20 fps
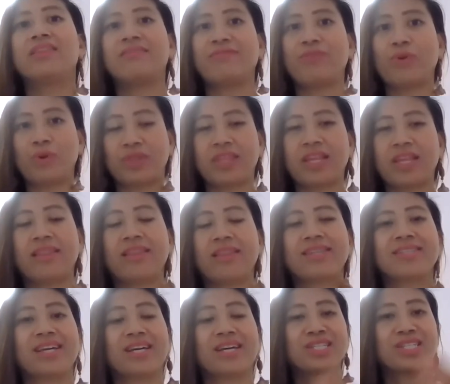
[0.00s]
devoting
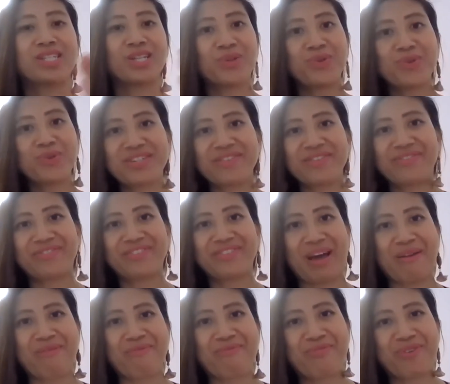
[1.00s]
this exclusive
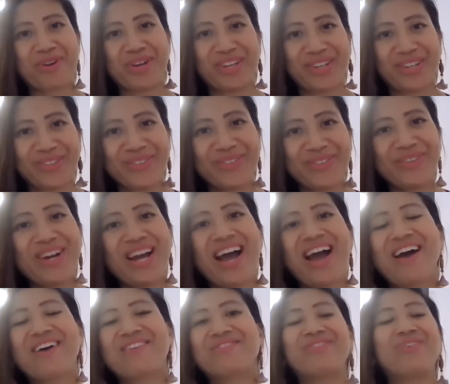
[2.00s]
time for you
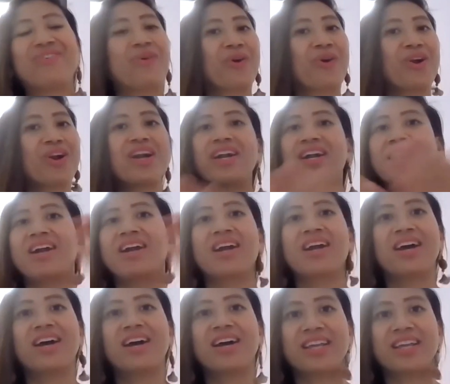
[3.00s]
for
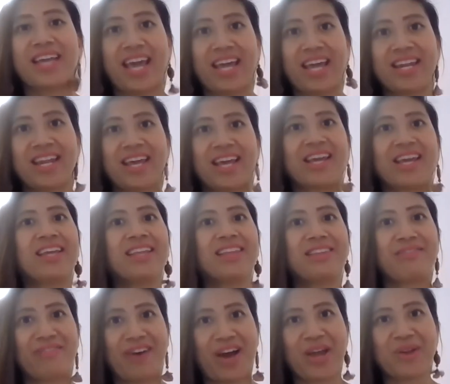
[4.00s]
gaining
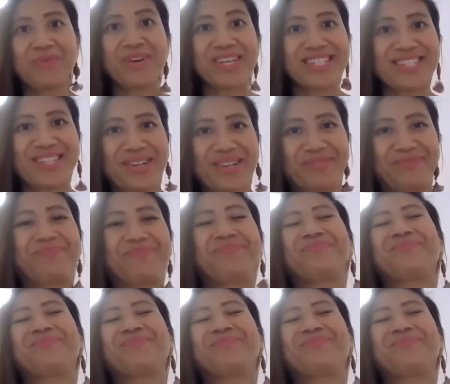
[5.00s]
divine wisdom.